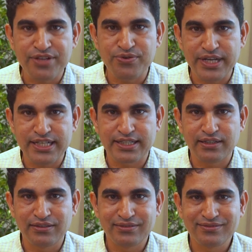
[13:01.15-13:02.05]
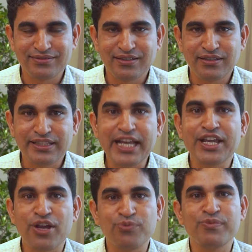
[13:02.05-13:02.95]
education. They
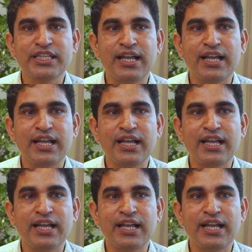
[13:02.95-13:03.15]
gave me